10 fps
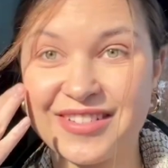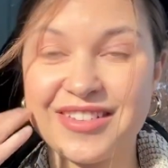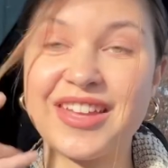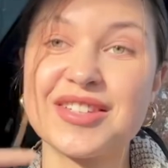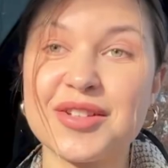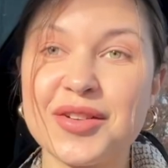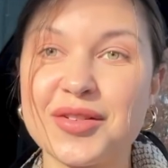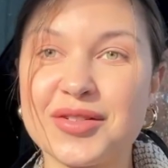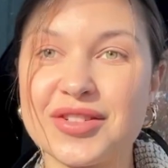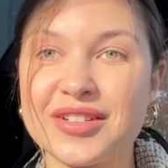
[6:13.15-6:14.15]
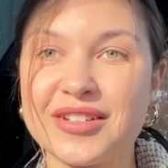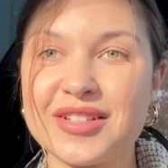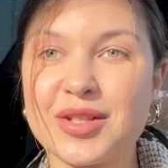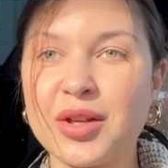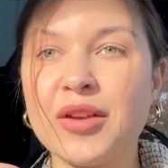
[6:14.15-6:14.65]
That's huge.
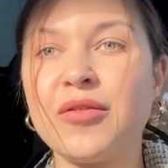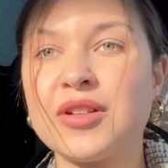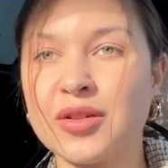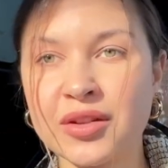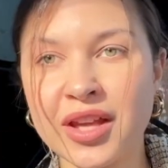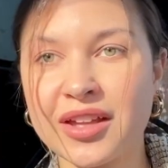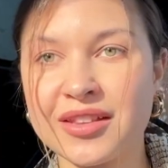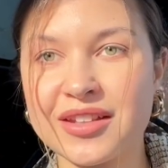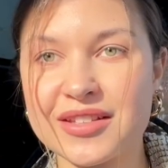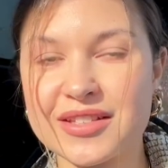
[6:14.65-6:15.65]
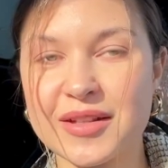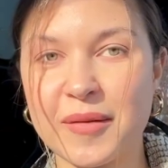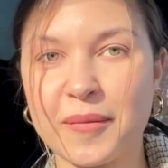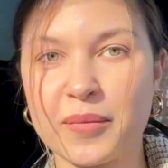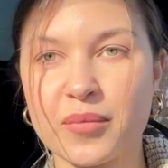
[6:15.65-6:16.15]
So if I don't get this,
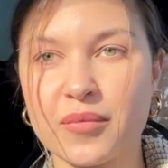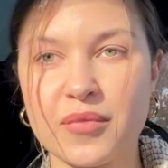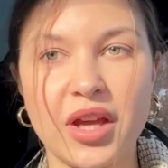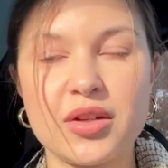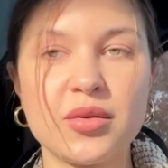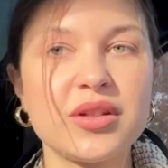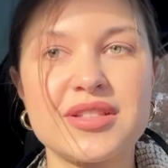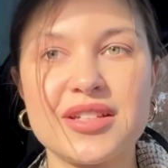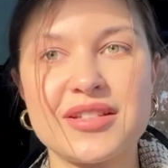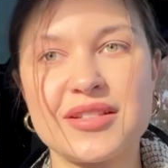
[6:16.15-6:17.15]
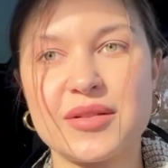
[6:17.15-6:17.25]
I don't exist.